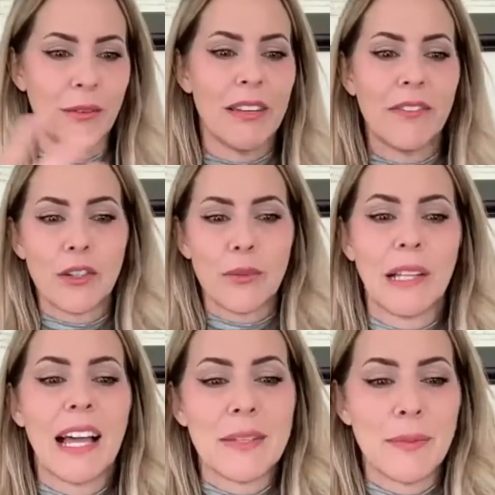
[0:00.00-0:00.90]
even your
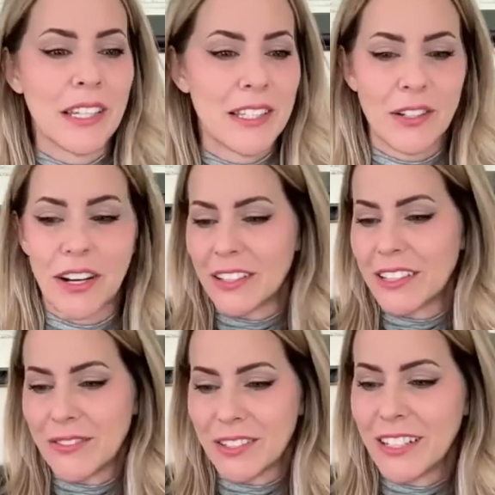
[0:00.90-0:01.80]
plasma gets grounded,
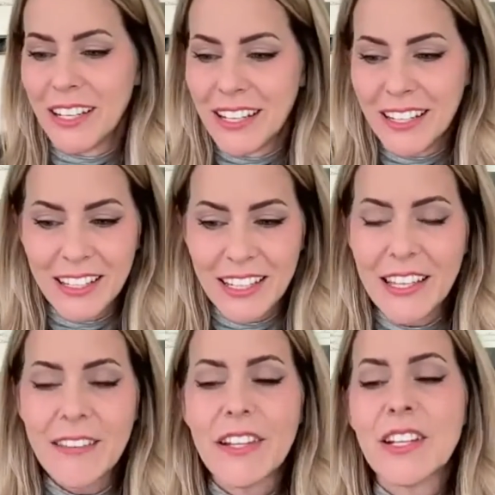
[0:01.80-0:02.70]
even,
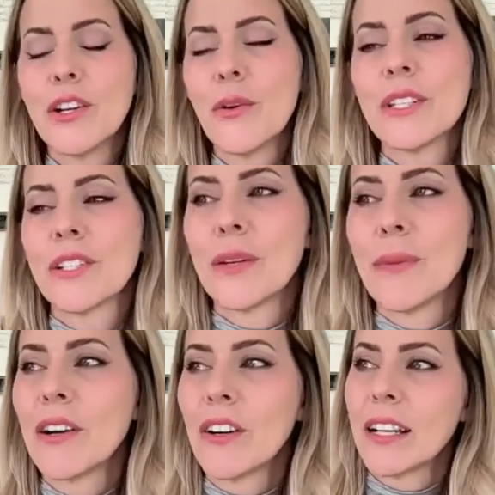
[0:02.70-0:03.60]
what's good
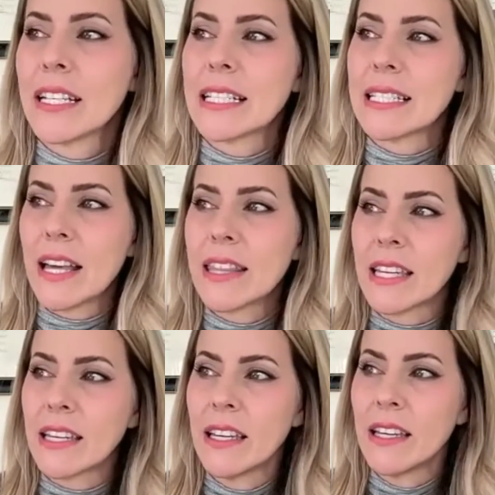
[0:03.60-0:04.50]
about grounding is
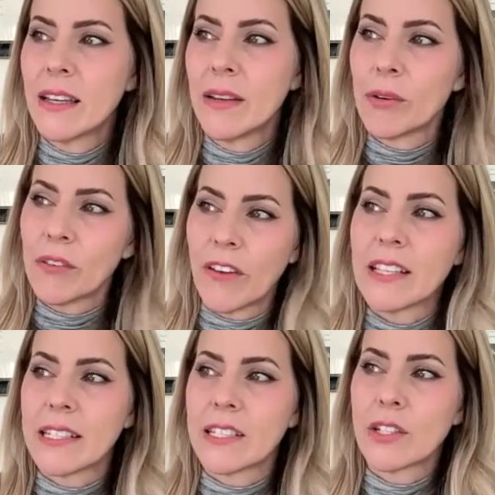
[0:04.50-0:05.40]
nothing
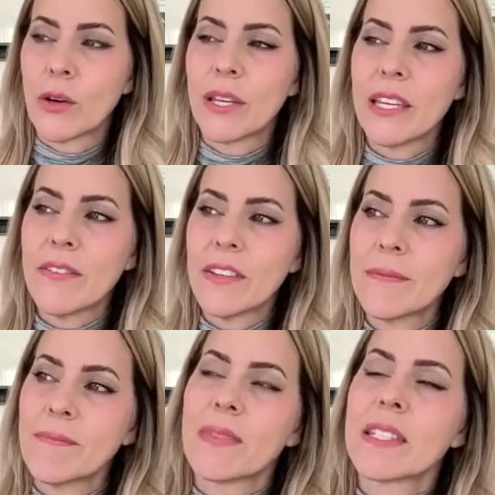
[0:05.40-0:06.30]
prevents it. So
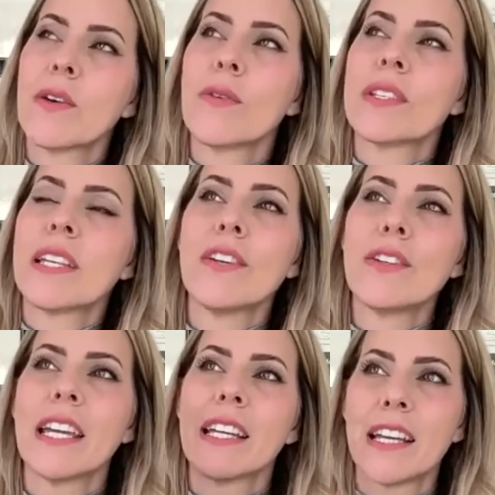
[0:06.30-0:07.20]
say you
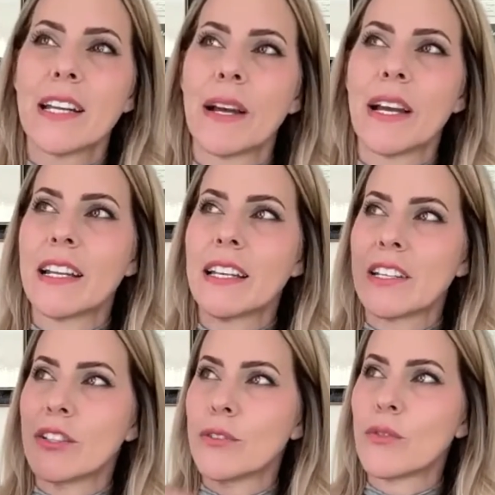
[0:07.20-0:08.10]
take an antibiotic
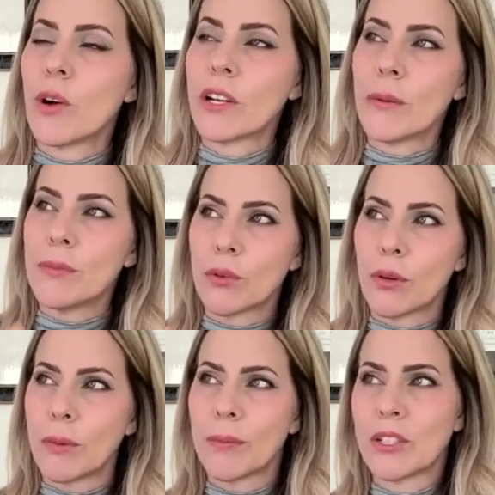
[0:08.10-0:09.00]
and you want to
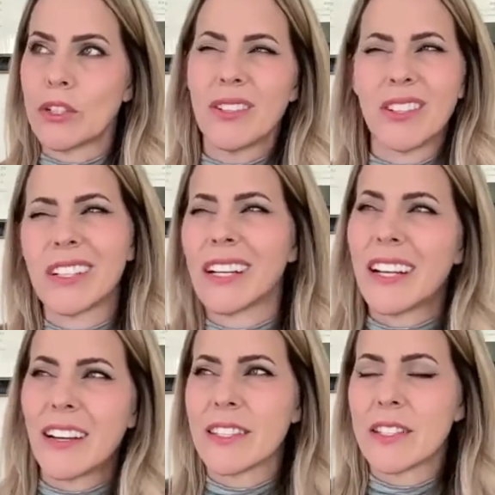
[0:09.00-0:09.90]
absorb it, but your gut
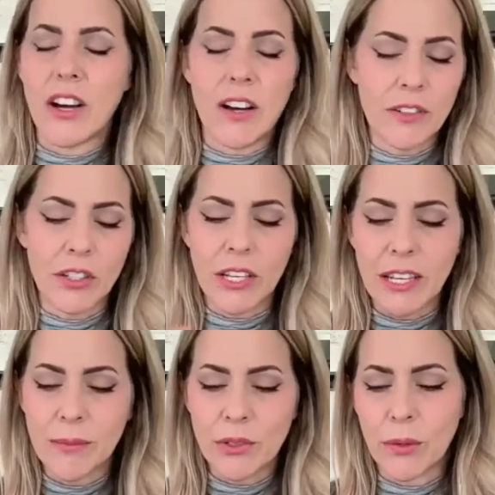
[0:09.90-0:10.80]
health is off and you
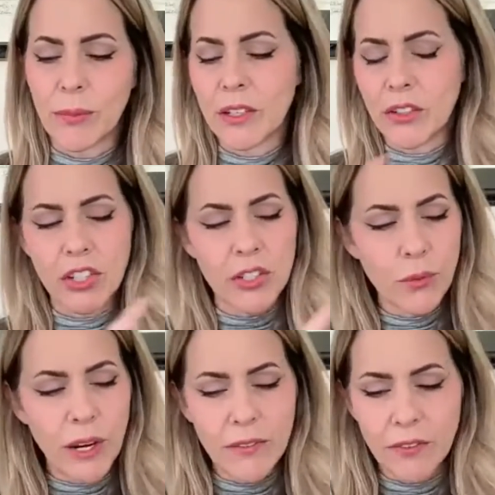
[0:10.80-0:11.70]
can't absorb it, and you're still
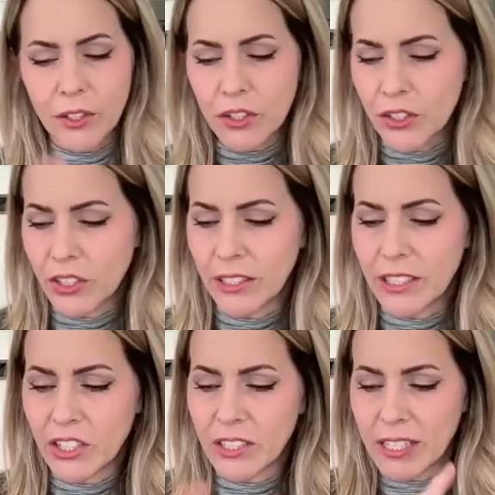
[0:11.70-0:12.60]
waiting for your
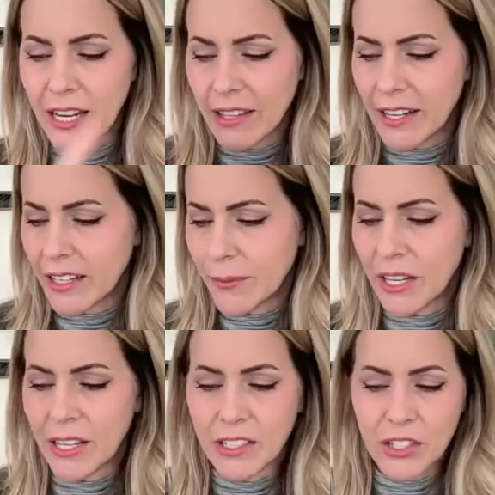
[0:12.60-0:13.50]
circulation to take that
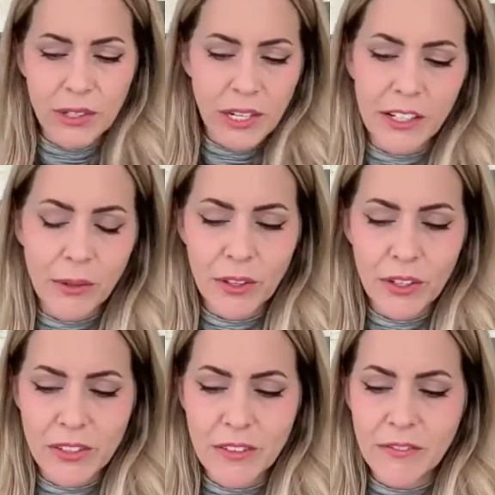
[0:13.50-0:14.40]
antibiotic to an area where
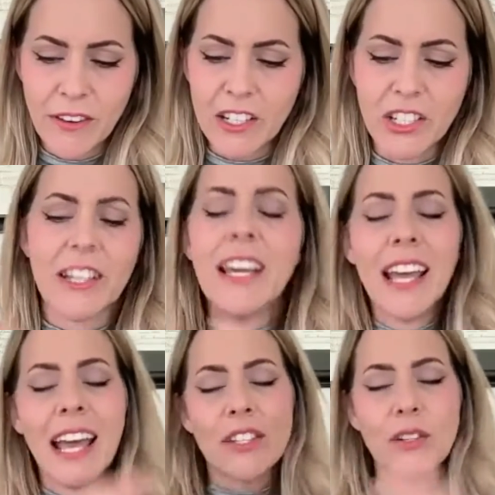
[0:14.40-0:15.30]
there's an infection.
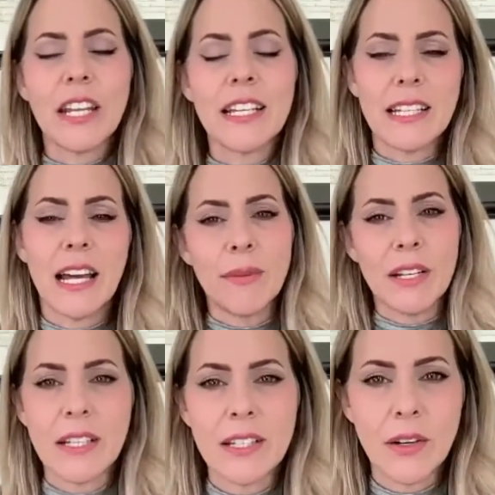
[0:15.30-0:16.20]
And so it takes time and it
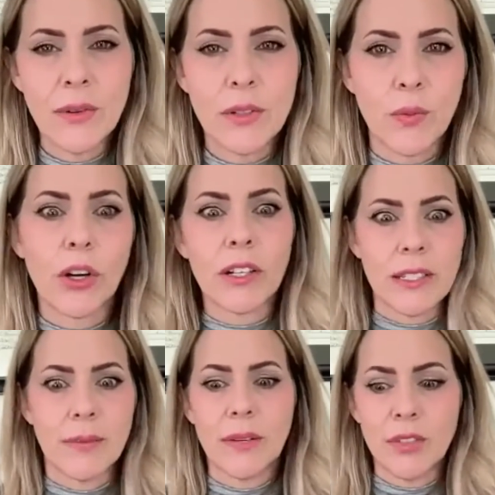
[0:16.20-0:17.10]
doesn't always work. And
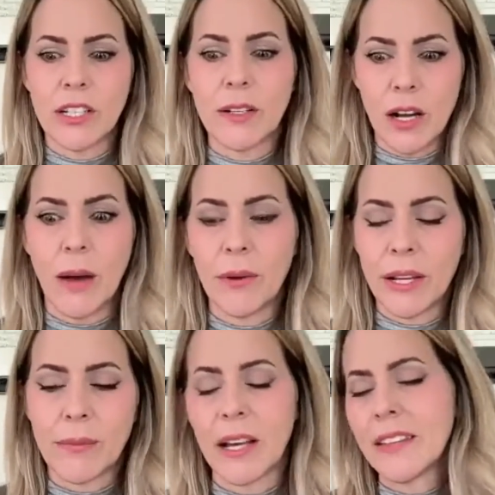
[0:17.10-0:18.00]
sometimes you need a couple
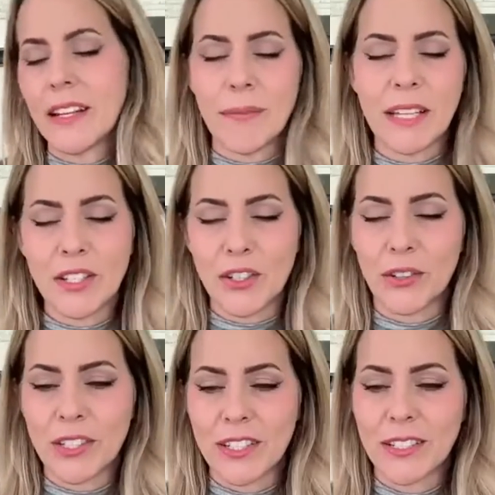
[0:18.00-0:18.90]
antibiotics and then it messes your
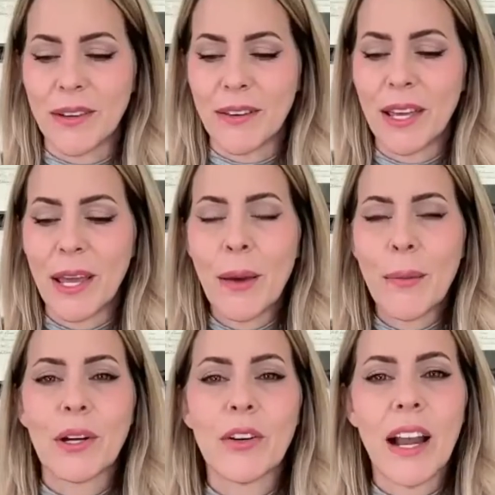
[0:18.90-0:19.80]
whole system up.
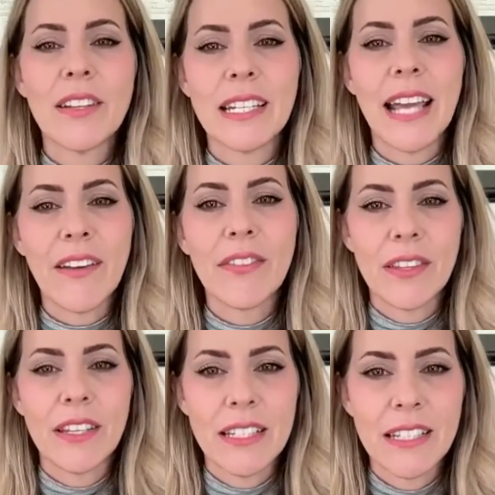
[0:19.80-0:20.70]
But grounding,
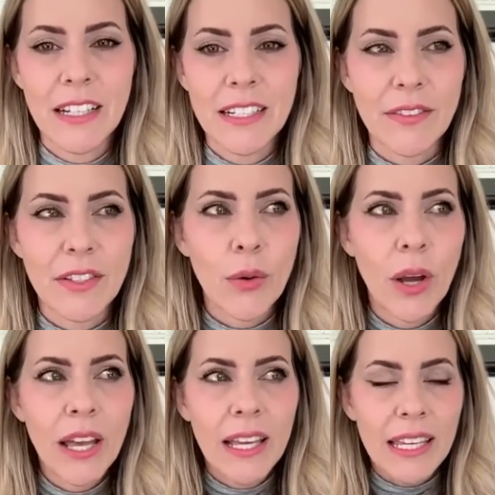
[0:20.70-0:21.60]
everything's conductive. So
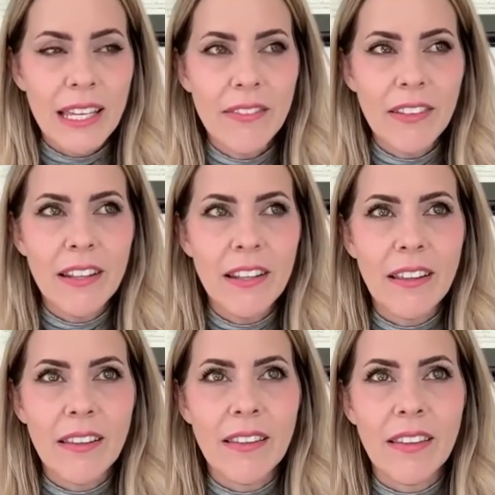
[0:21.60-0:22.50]
even
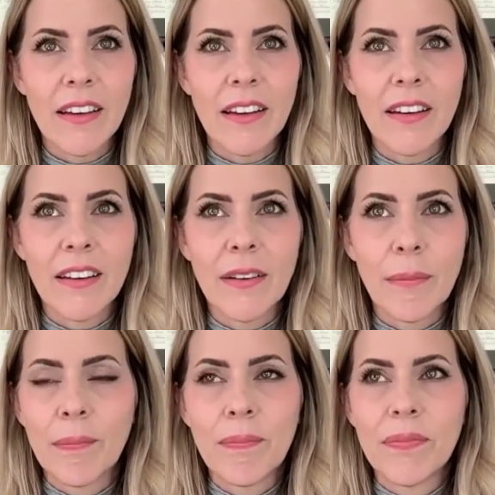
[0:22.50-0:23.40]
the
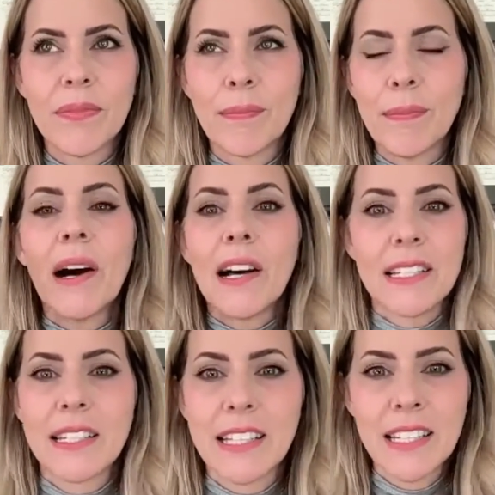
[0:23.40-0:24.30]

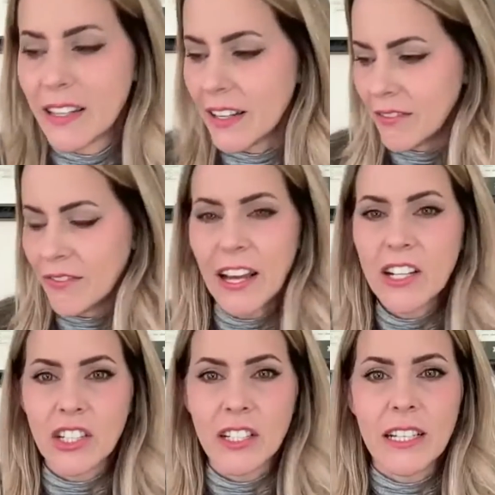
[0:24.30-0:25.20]
pus that's in an
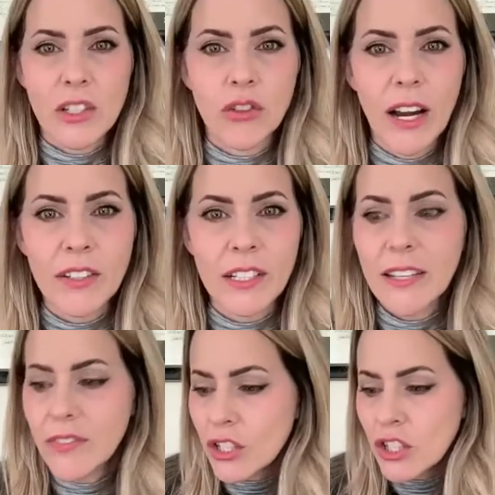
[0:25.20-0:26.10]
infection is grounded.
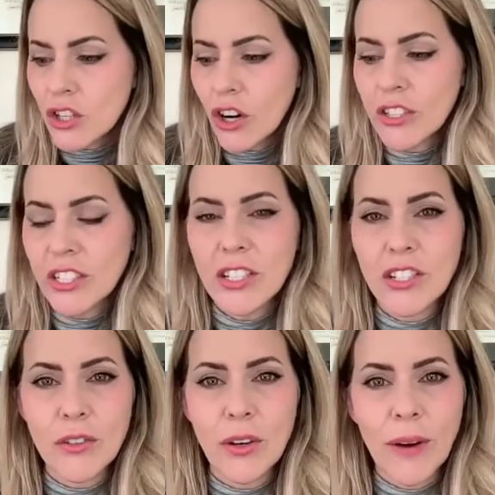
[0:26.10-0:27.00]
Even the scar
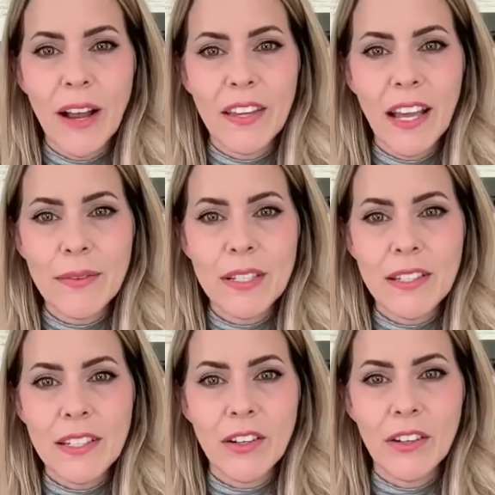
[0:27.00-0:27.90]
tissue around the
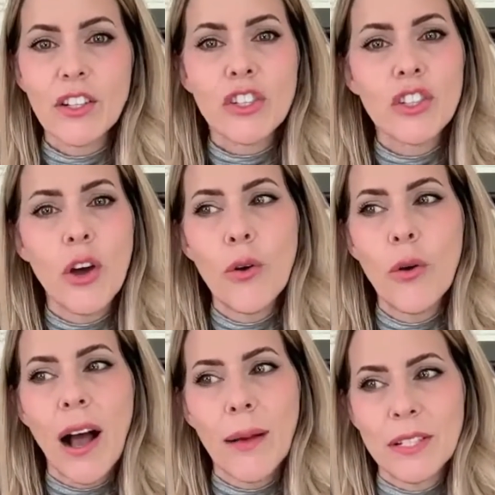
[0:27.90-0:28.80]
abscess there's no
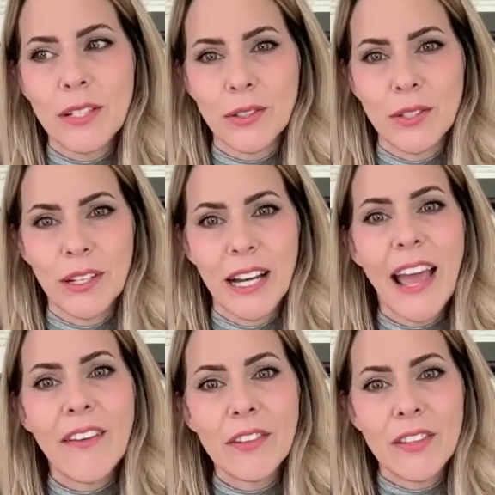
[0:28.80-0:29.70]
obstacle to it.
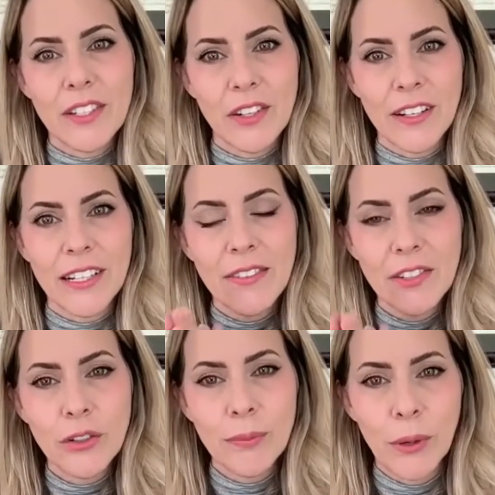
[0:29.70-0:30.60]
Everything's grounded, even
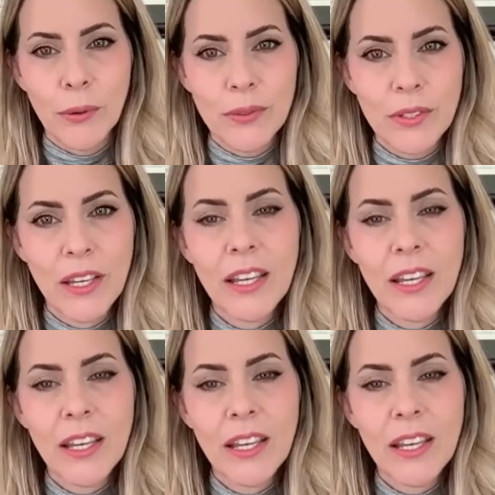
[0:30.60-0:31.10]
your bones.